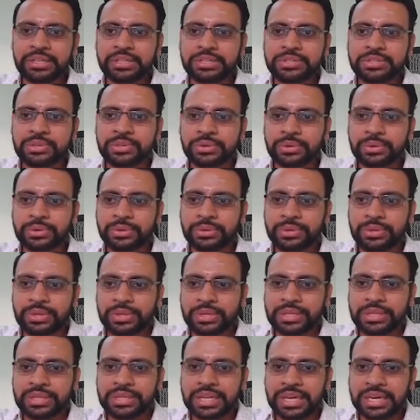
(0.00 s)
So
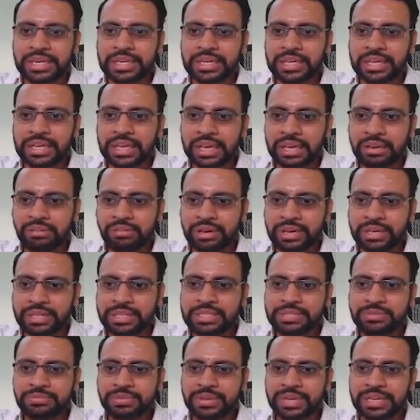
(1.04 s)
that gave
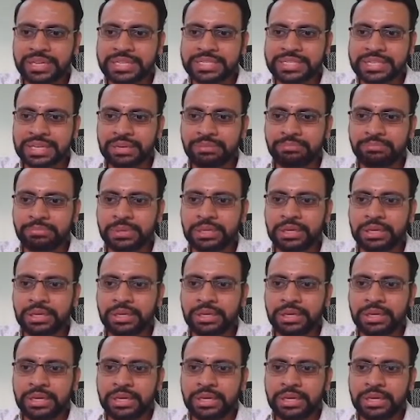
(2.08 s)
us, for example,